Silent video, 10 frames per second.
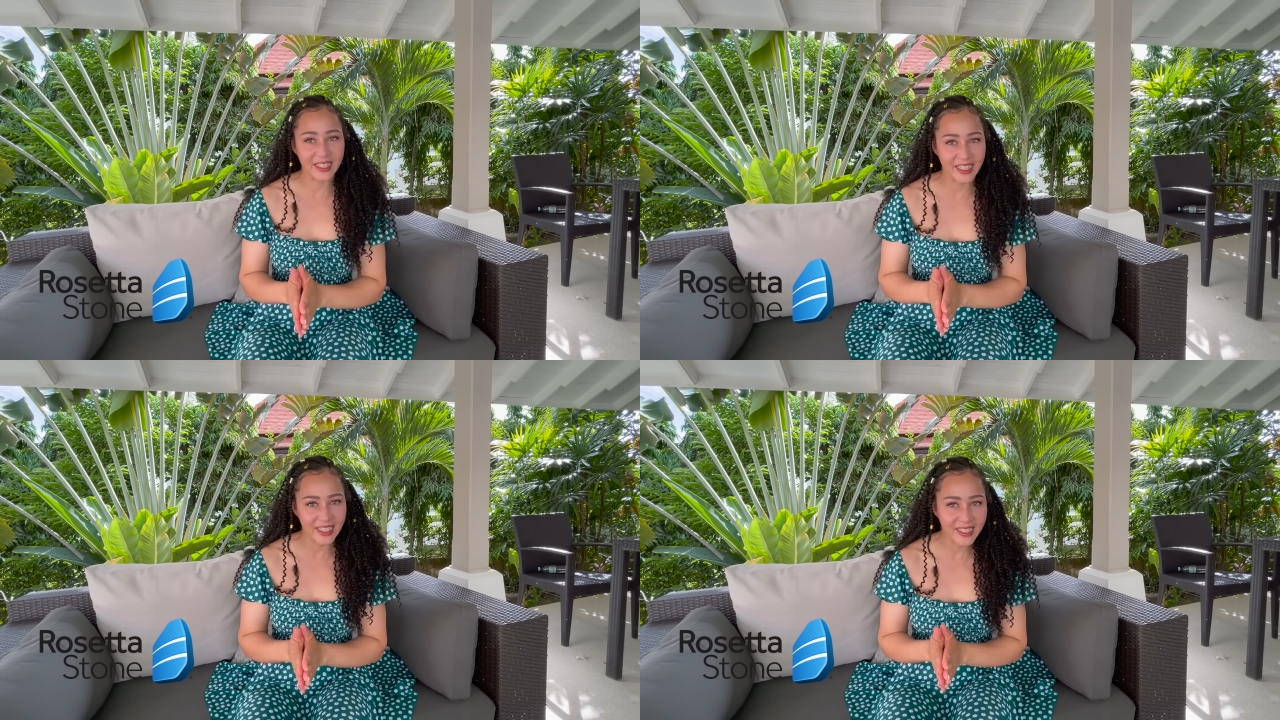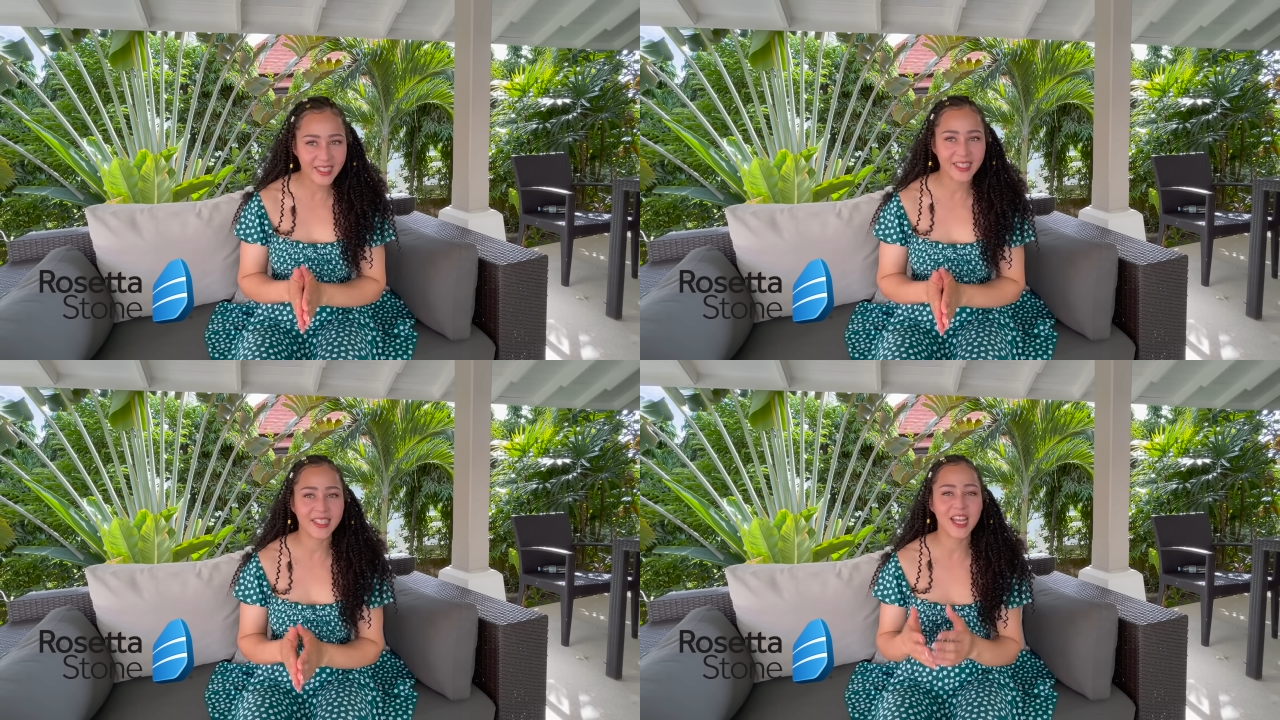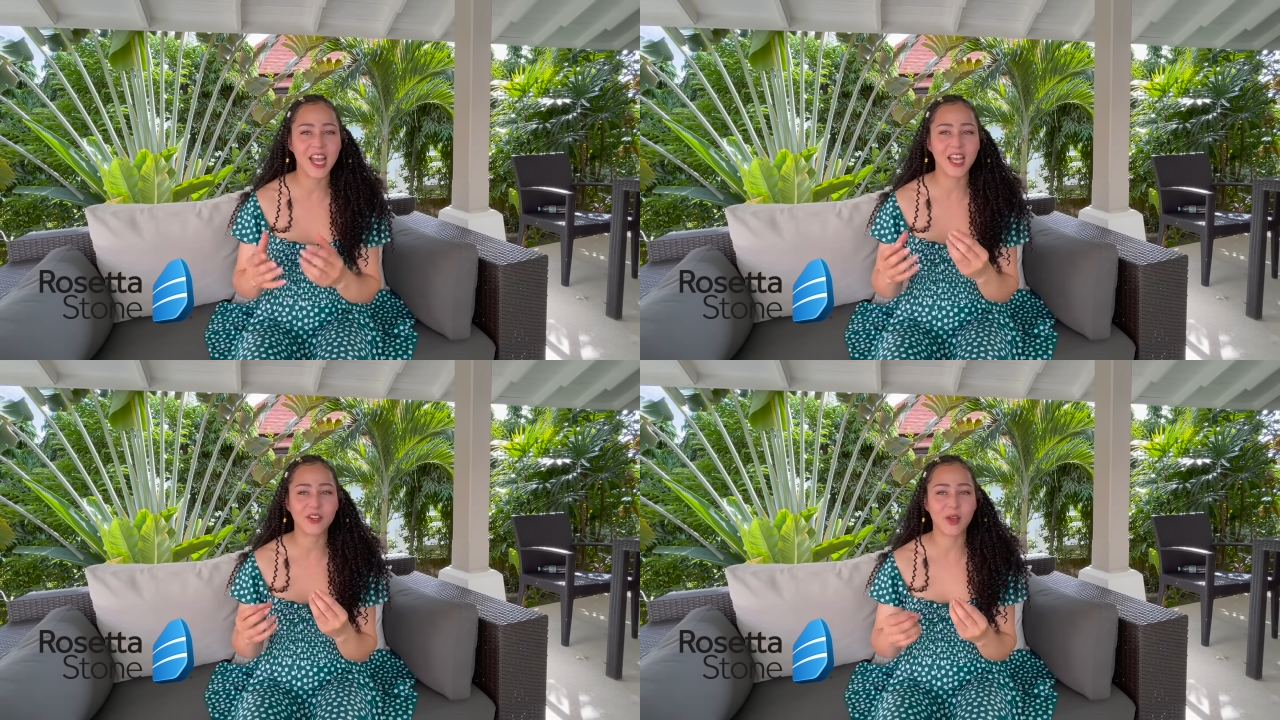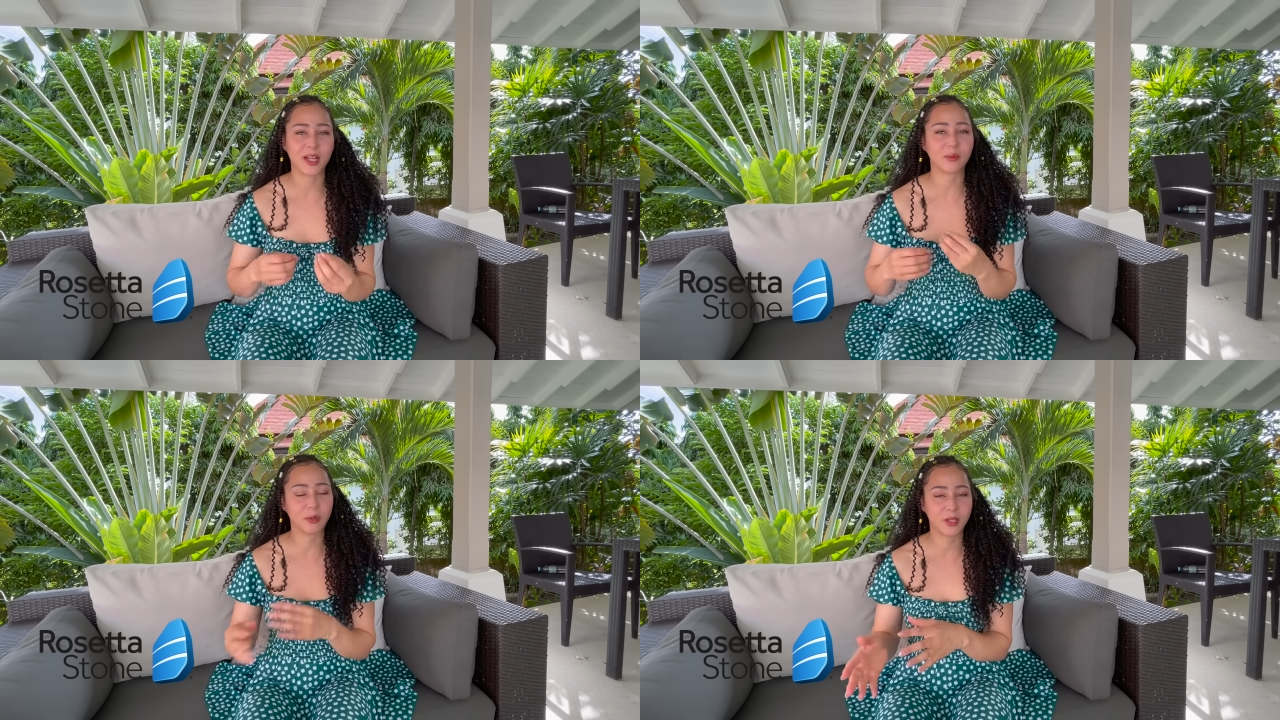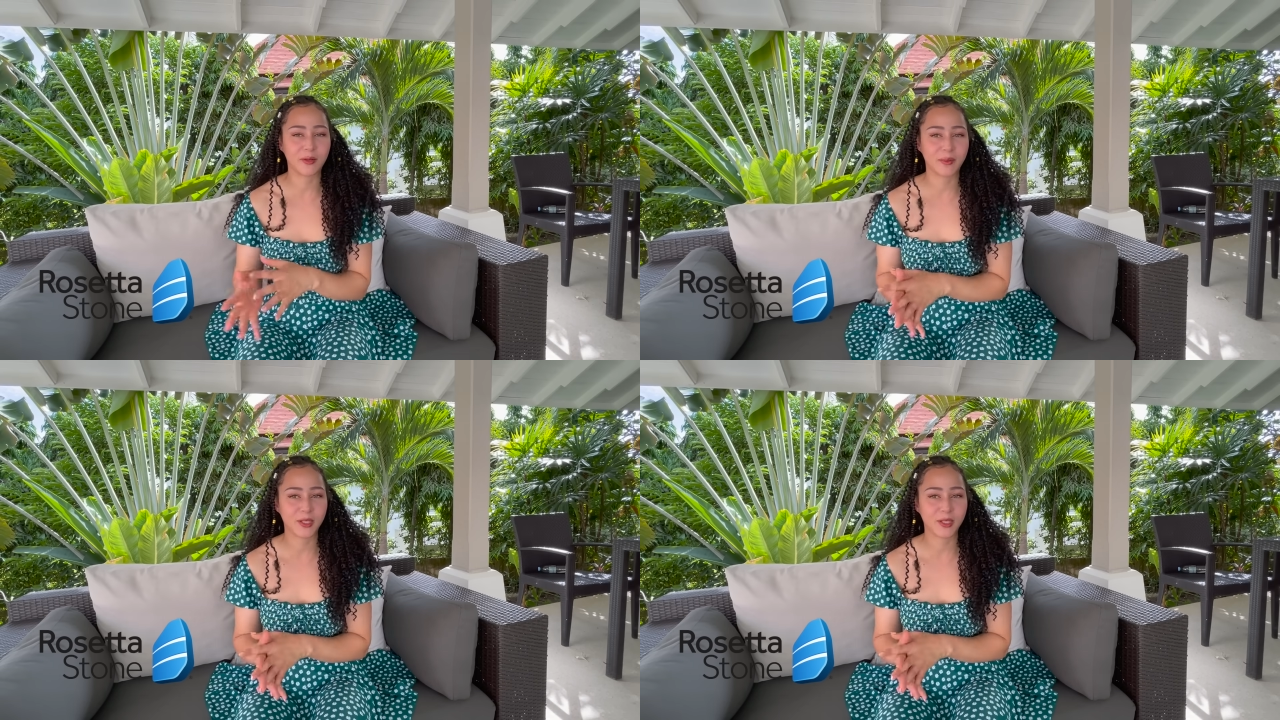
discs and you had to put them